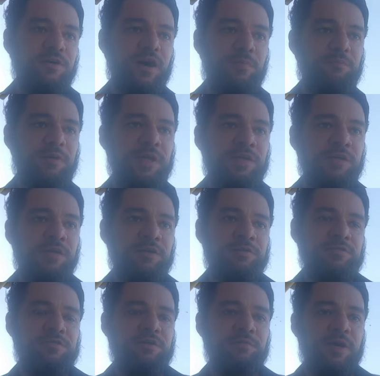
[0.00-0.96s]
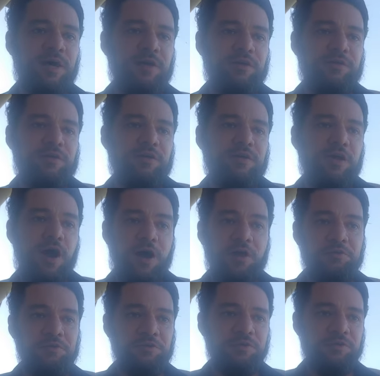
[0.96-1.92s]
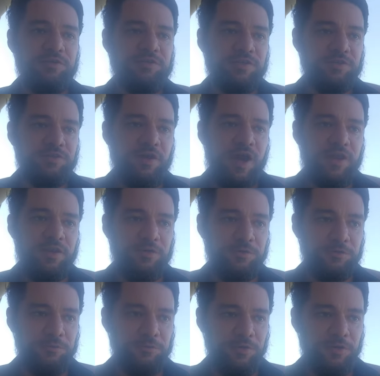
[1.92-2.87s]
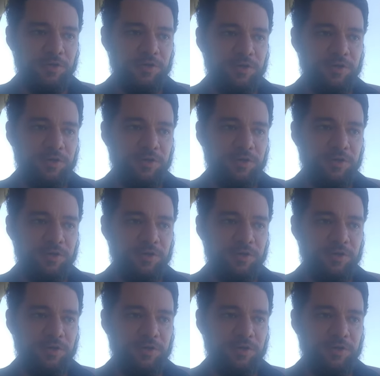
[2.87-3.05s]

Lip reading: opinions about others and try to